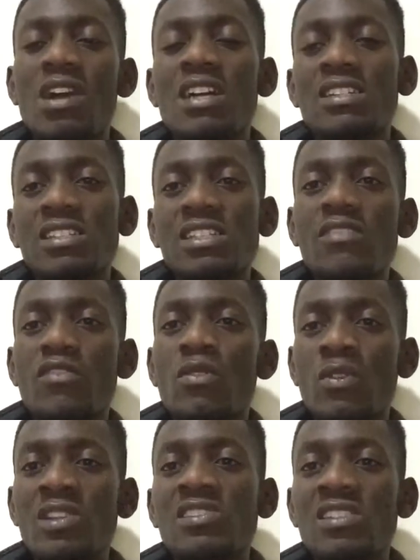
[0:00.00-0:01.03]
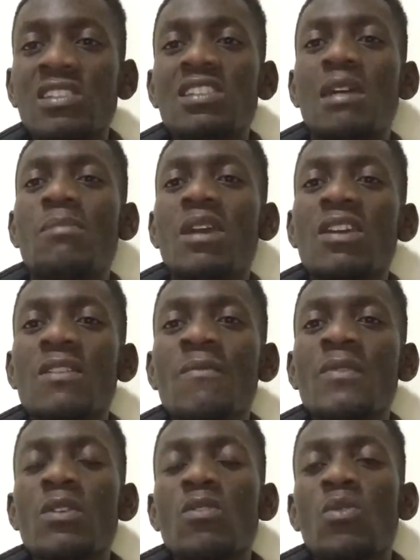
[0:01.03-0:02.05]
ask several questions about,
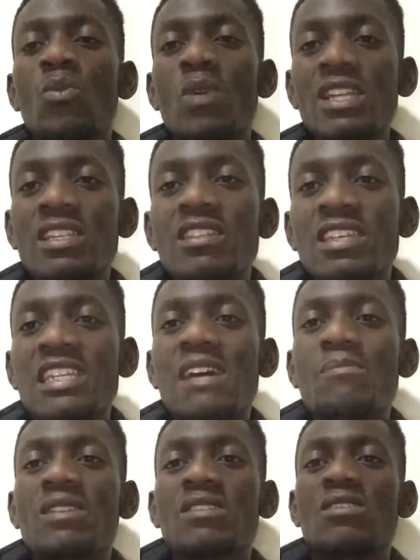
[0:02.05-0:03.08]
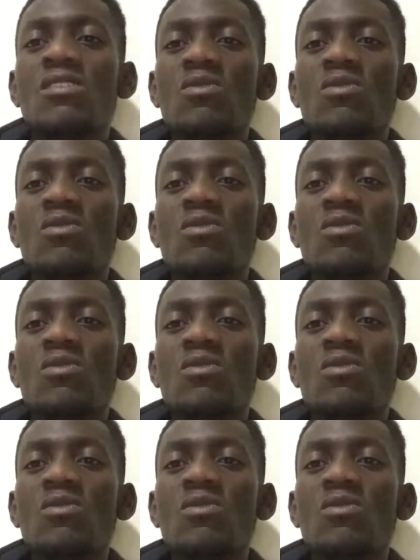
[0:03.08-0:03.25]
why did this happen?